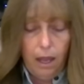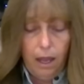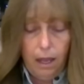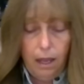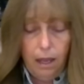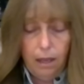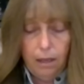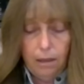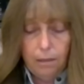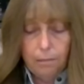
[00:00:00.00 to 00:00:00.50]

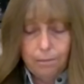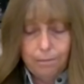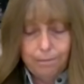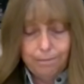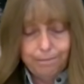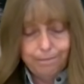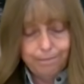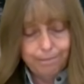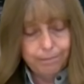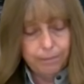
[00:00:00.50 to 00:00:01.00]

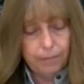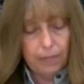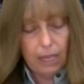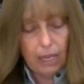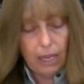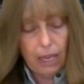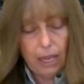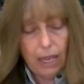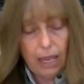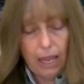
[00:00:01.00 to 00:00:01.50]

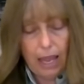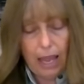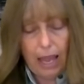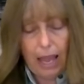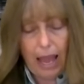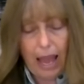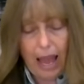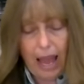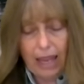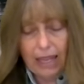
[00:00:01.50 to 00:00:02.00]

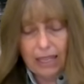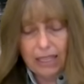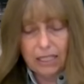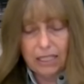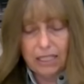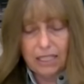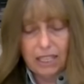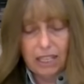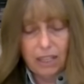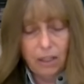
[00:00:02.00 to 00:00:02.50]
I
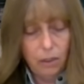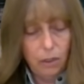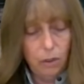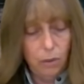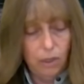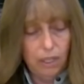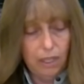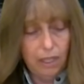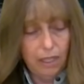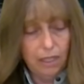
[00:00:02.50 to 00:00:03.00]
can tell
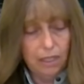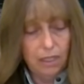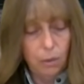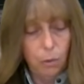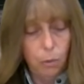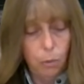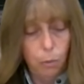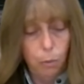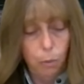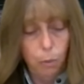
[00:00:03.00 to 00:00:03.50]
you
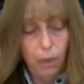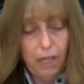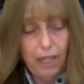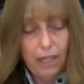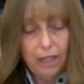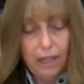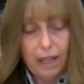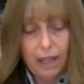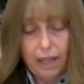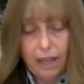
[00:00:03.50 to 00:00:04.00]
this,
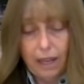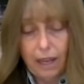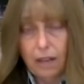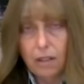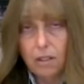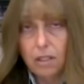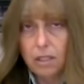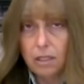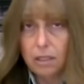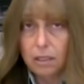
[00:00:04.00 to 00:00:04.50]
we like
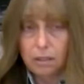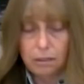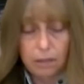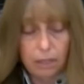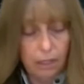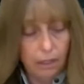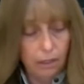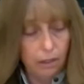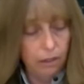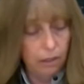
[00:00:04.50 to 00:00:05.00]
ours a little
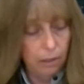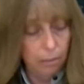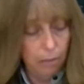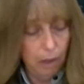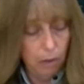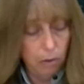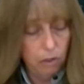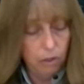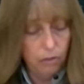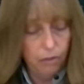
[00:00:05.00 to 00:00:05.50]
dunner than
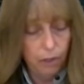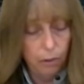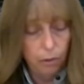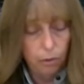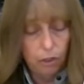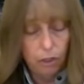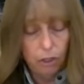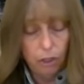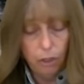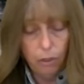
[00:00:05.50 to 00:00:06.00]
most
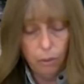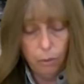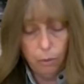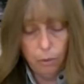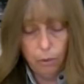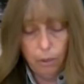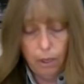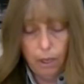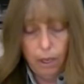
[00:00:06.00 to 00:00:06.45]
folks do.